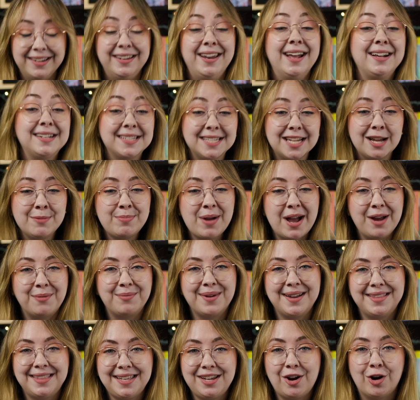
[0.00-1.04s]
Next up, I
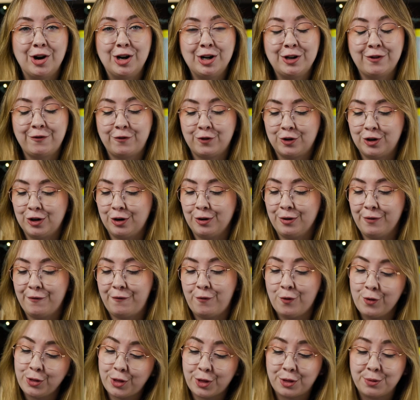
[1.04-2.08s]
read the arc for
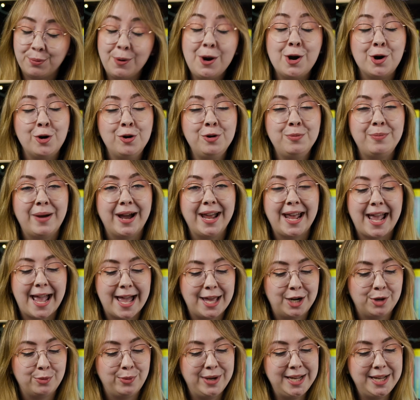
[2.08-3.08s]
the Throne by Hannah